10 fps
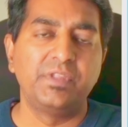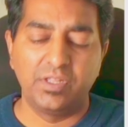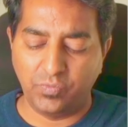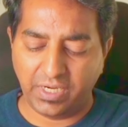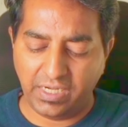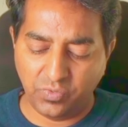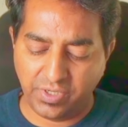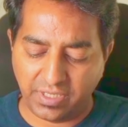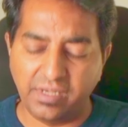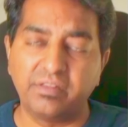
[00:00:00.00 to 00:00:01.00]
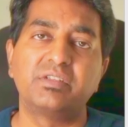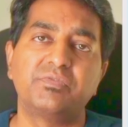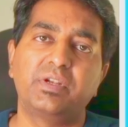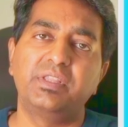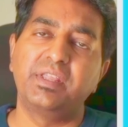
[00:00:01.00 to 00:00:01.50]
So what I'll do is I'll search
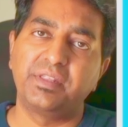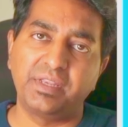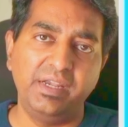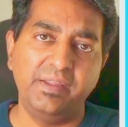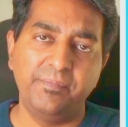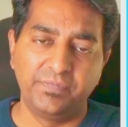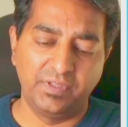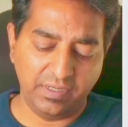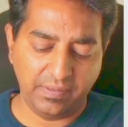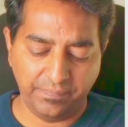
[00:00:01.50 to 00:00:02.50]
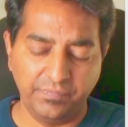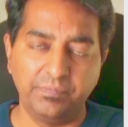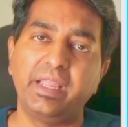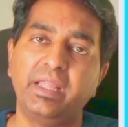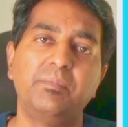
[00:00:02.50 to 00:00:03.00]
for the SSID
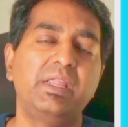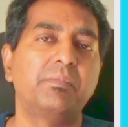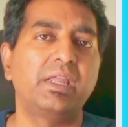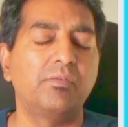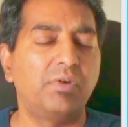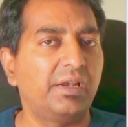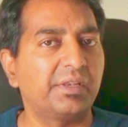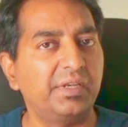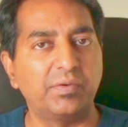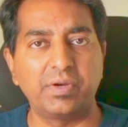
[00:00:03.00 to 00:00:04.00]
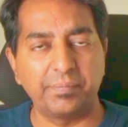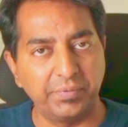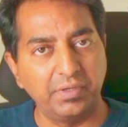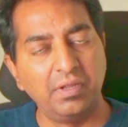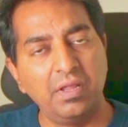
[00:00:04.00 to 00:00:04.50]
by enabling my wireless network adapter.